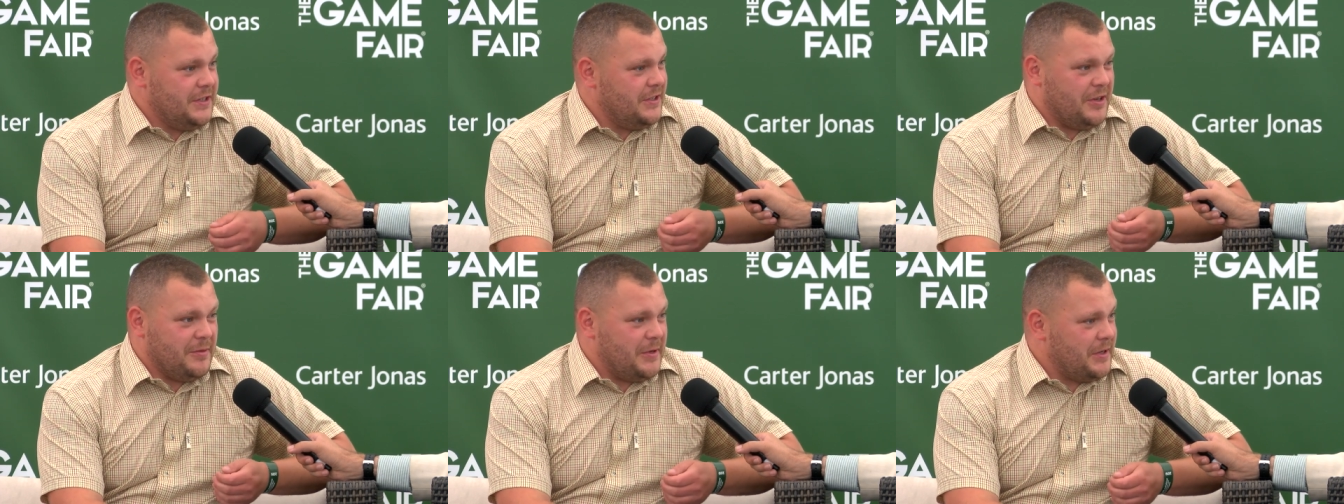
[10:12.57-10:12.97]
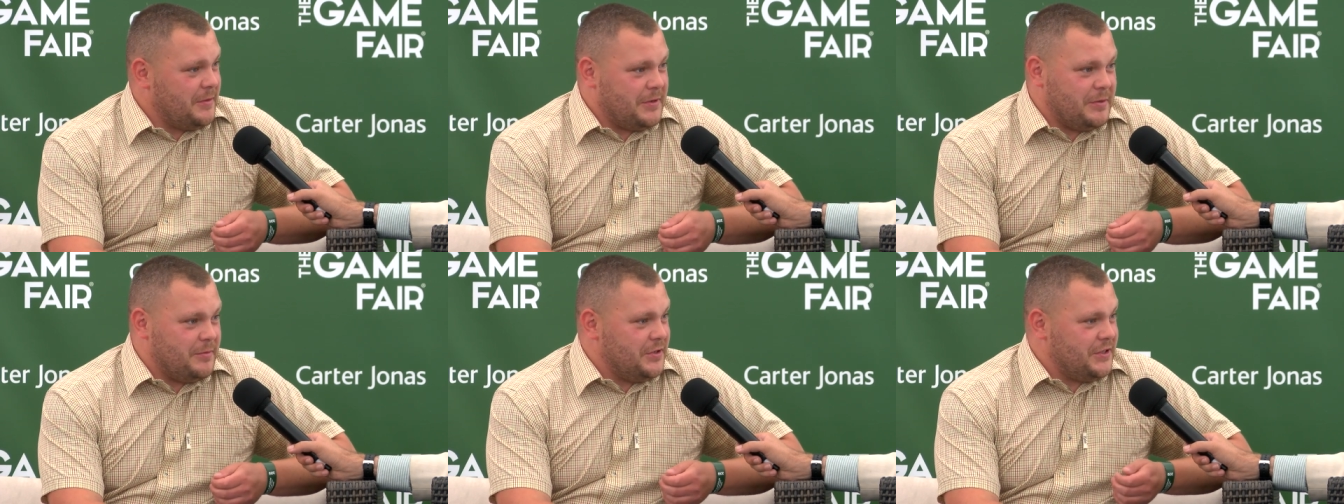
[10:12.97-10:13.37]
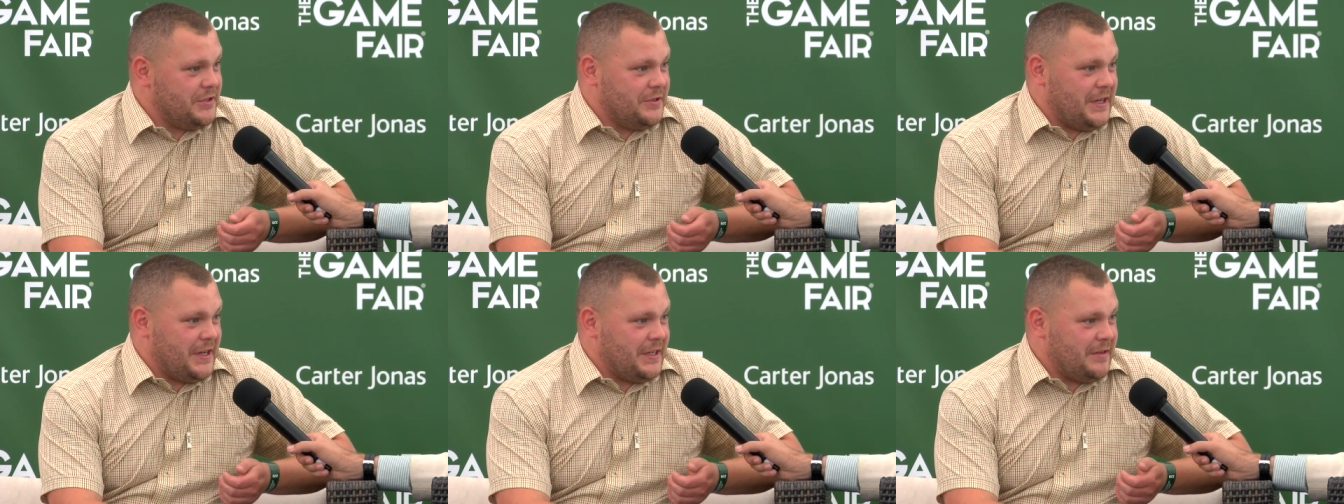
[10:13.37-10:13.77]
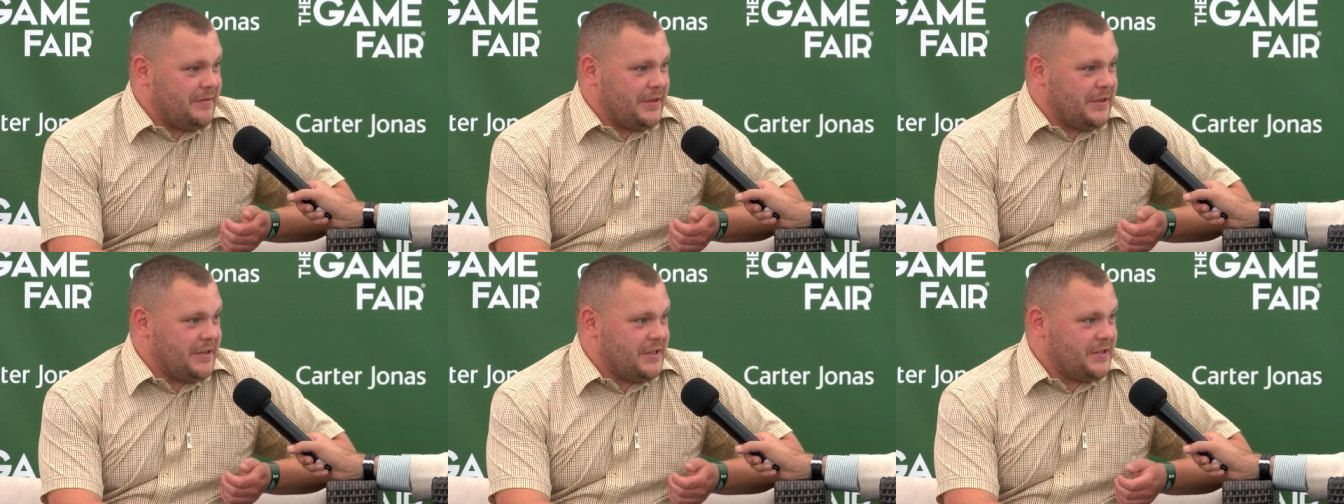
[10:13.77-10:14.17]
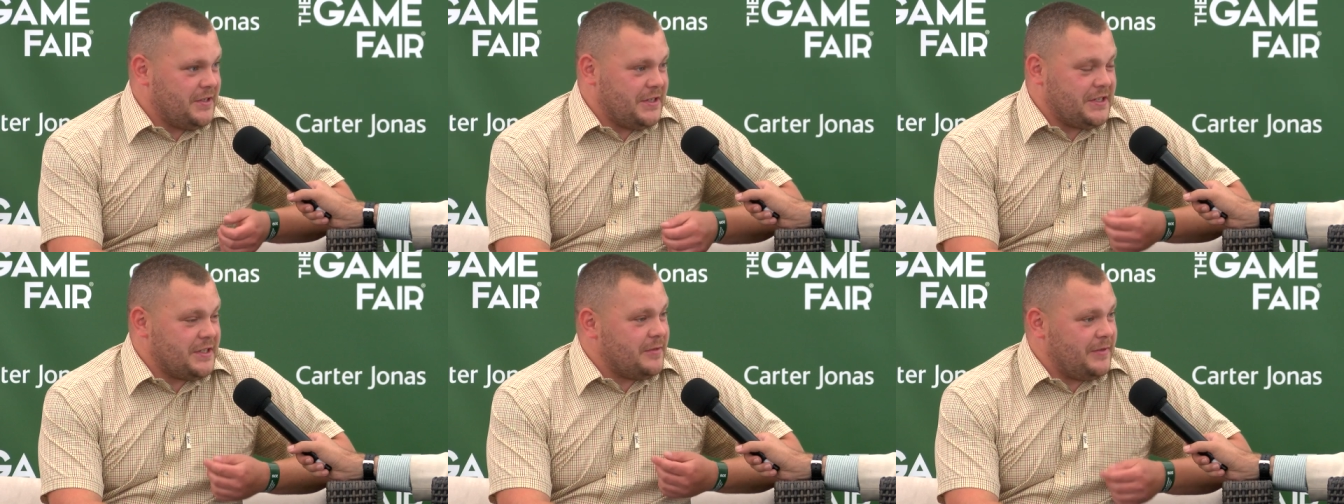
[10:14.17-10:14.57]
Not many people do that either. It's,
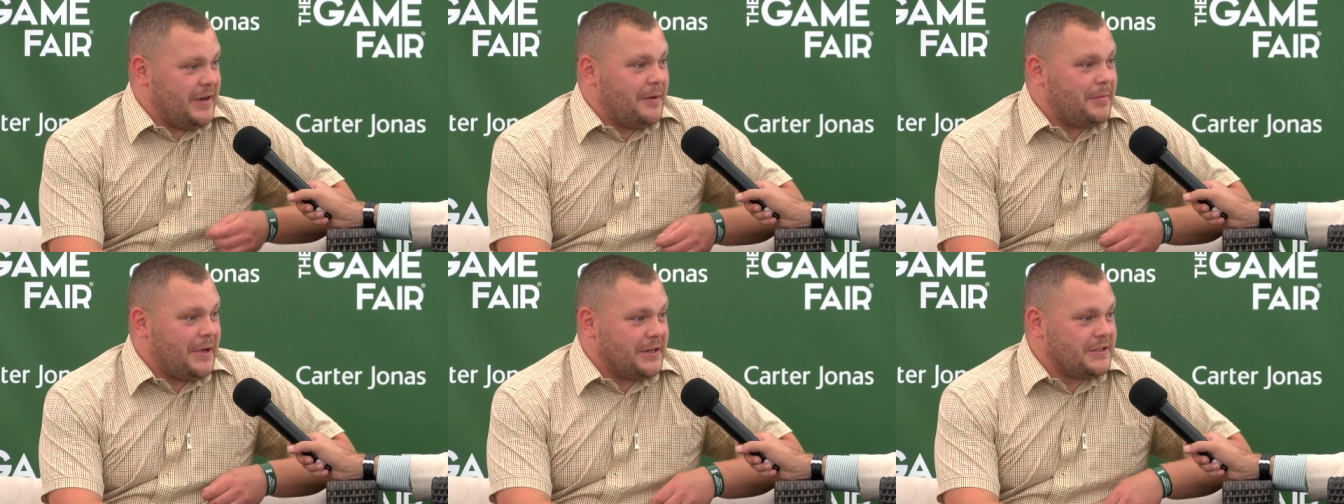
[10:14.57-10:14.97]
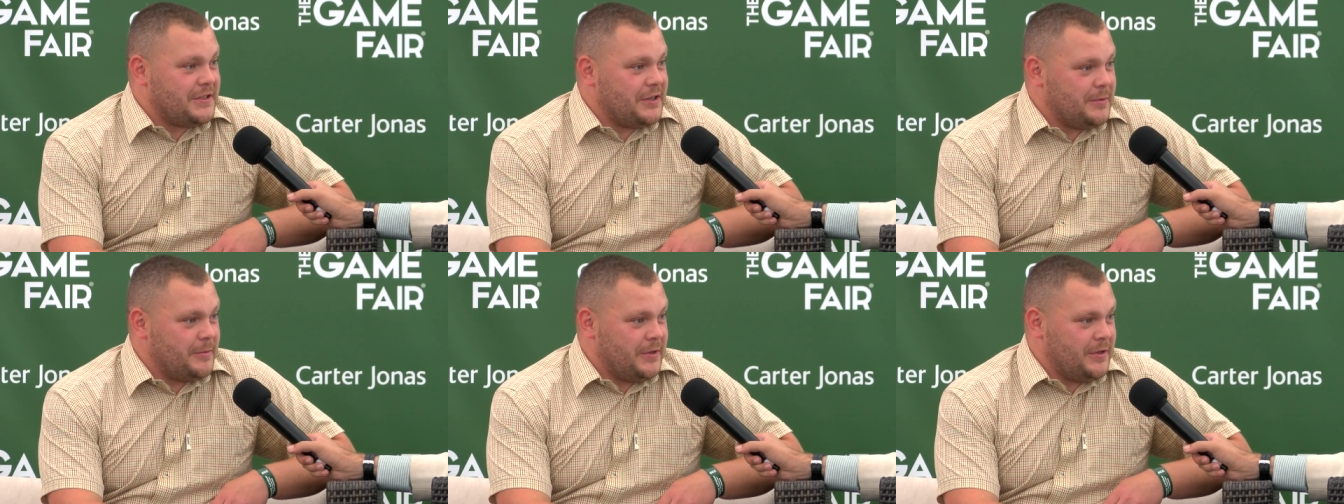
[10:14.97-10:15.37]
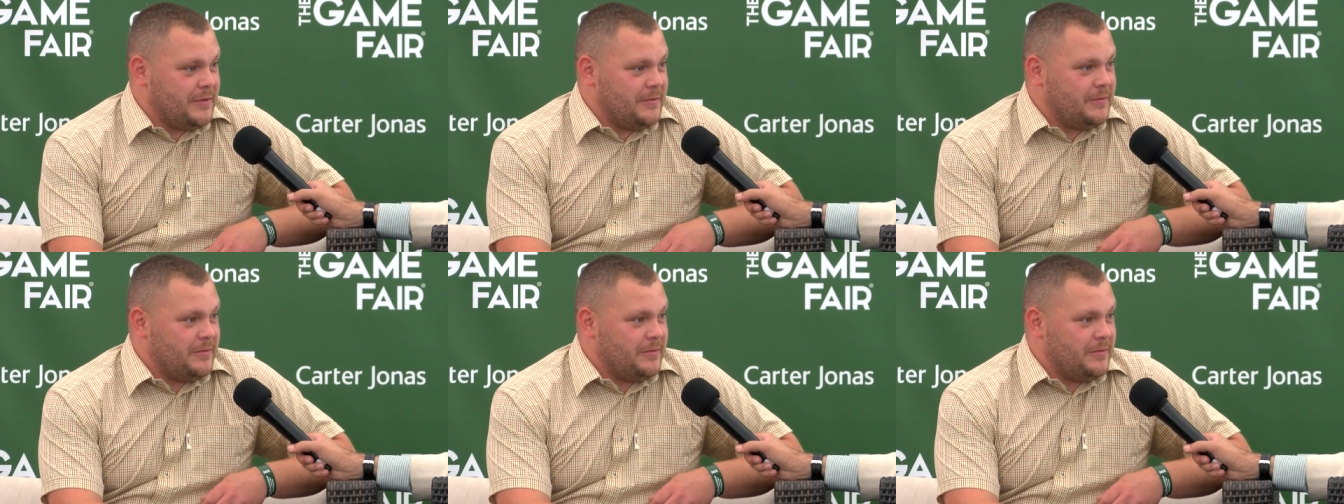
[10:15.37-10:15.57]
it's the flat band type that.